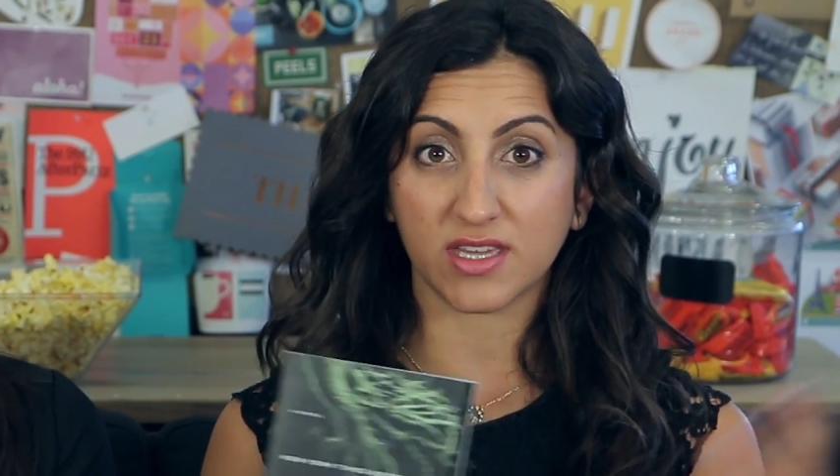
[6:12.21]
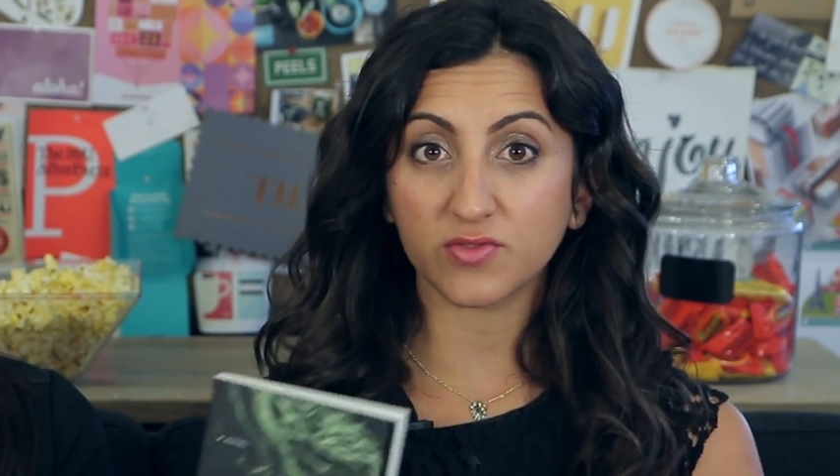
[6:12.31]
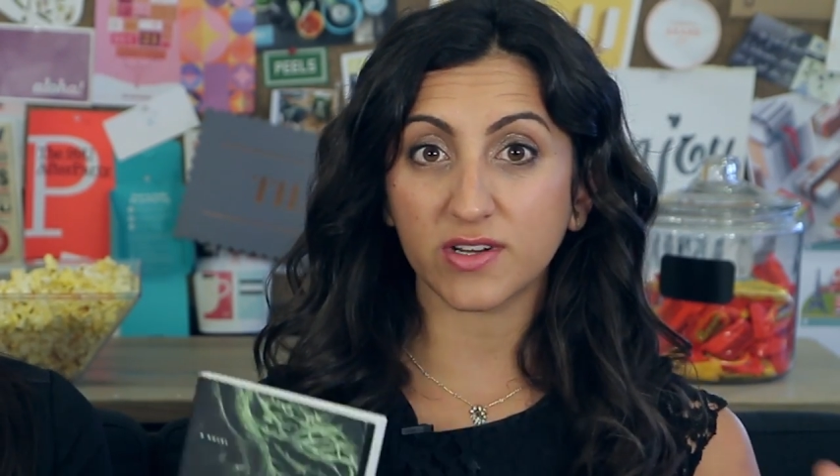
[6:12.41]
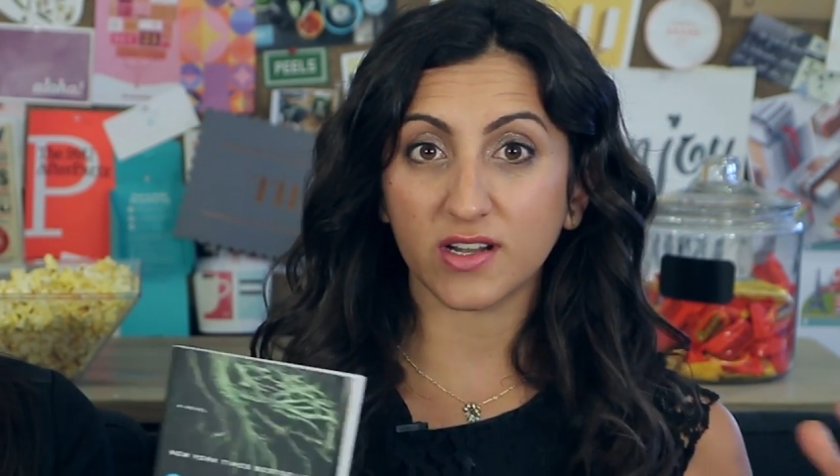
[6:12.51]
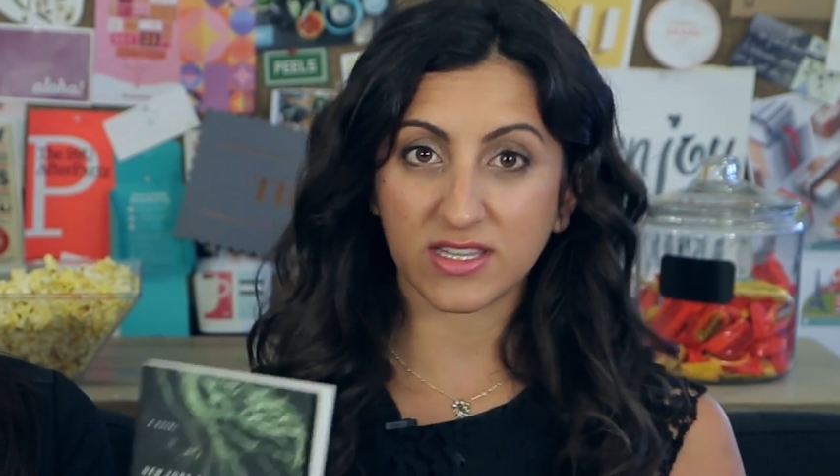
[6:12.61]
on
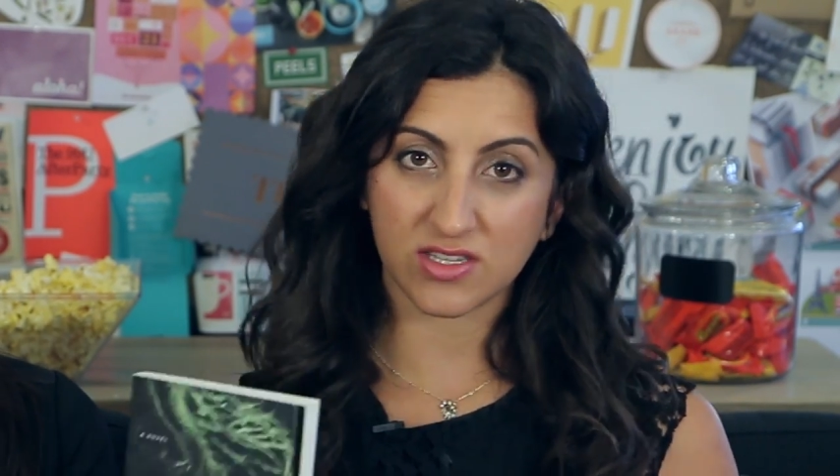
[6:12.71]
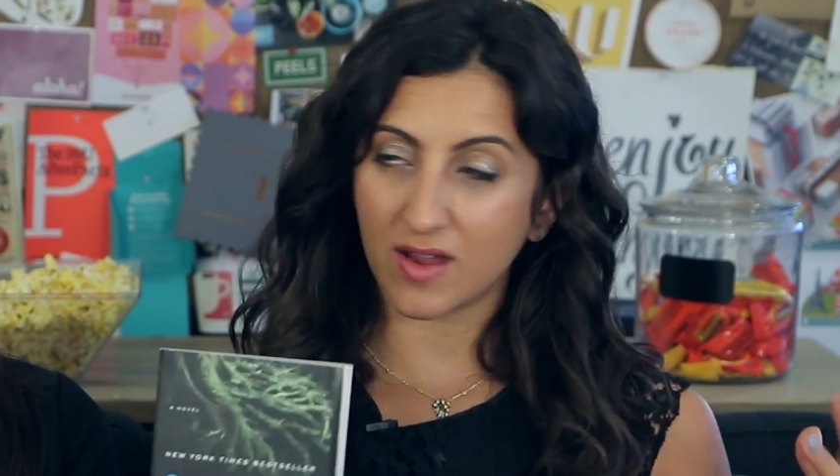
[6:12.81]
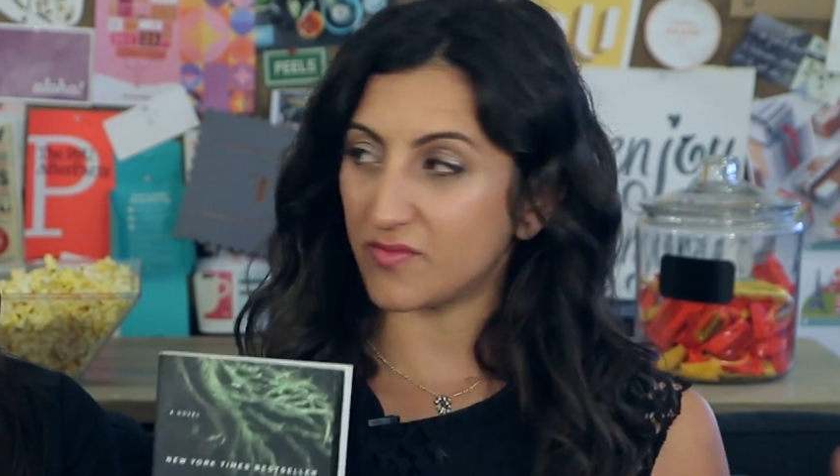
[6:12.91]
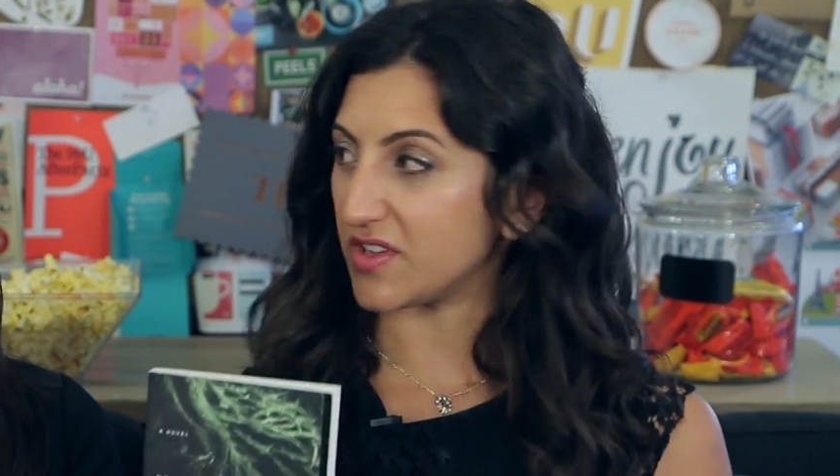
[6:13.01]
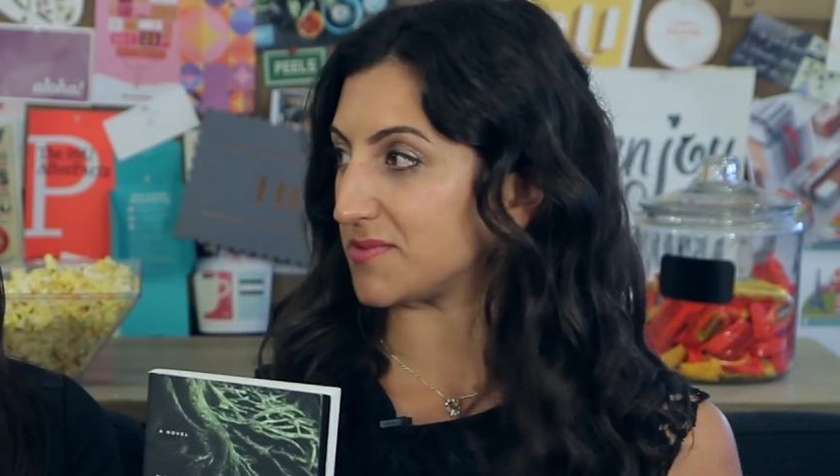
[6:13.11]
Twitter,
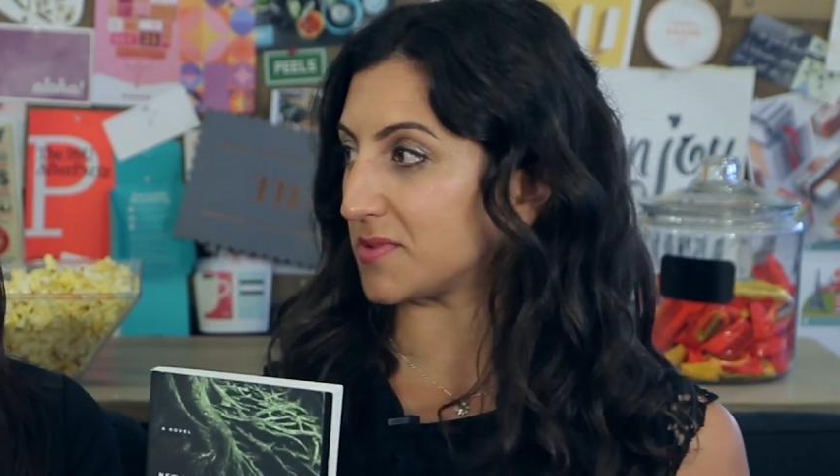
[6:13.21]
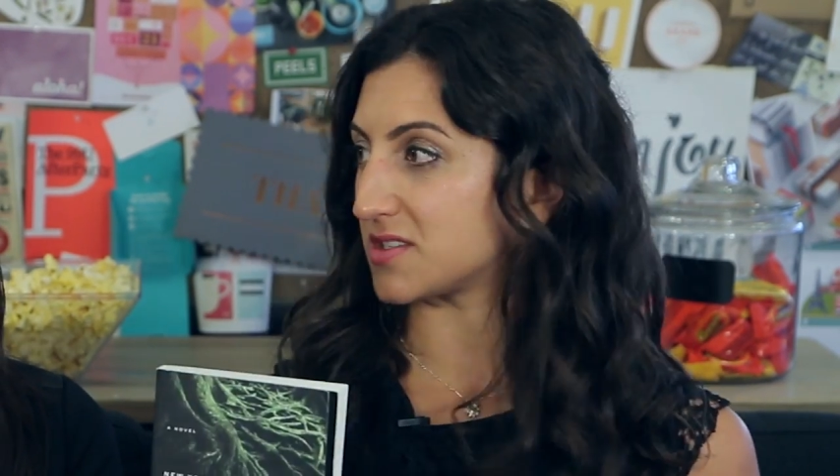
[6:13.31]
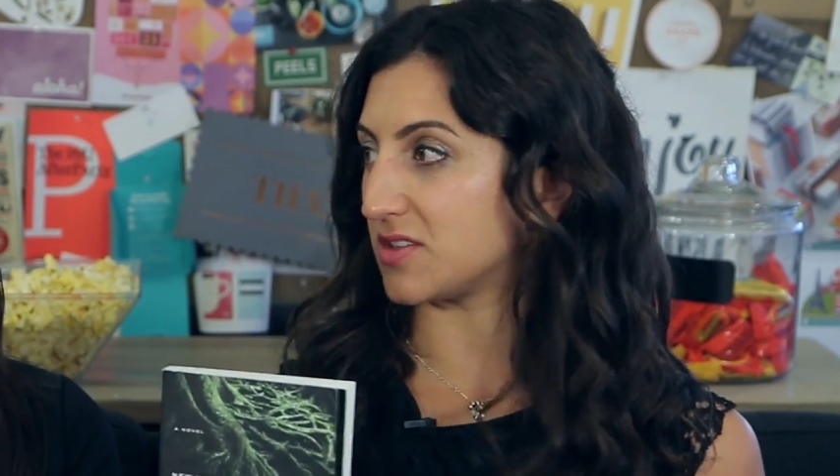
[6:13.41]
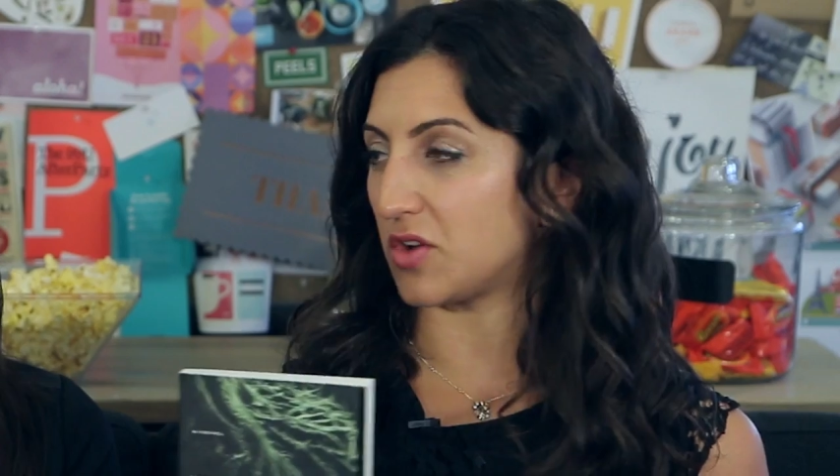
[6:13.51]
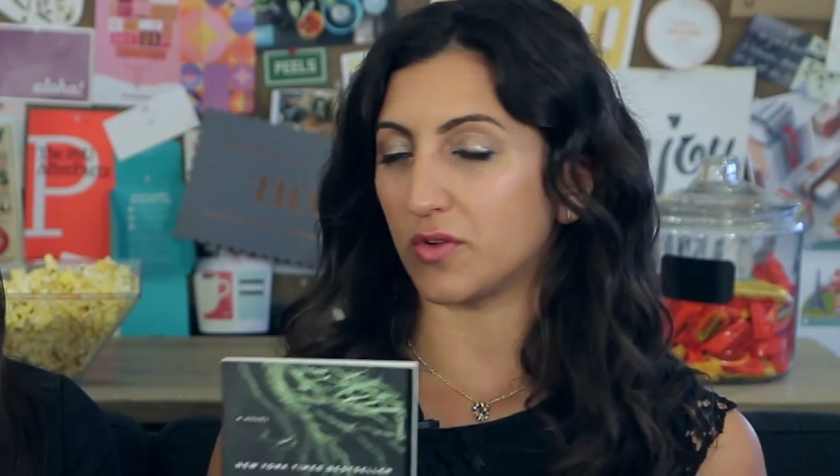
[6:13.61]
Instagram, Facebook,
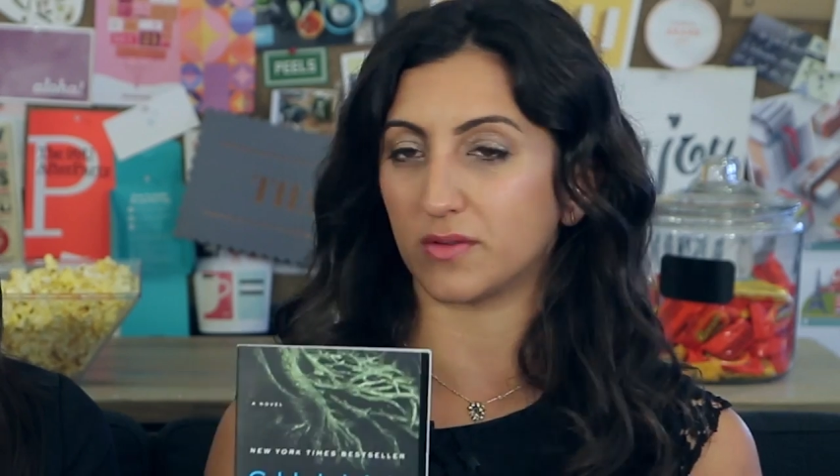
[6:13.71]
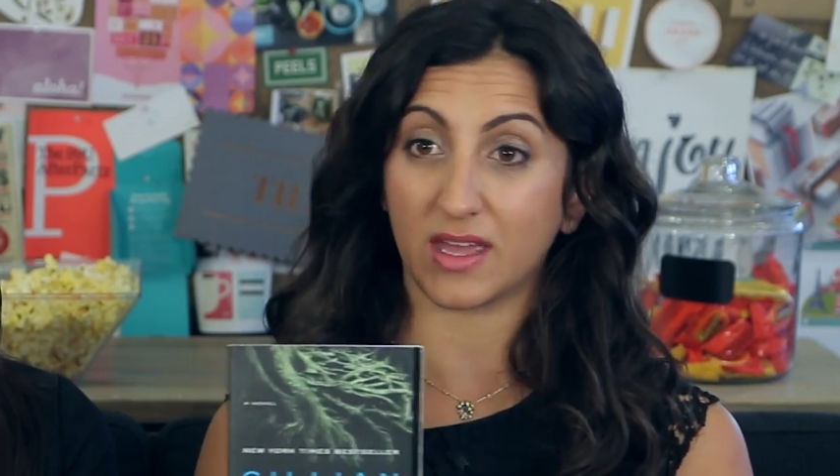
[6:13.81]
so you don't,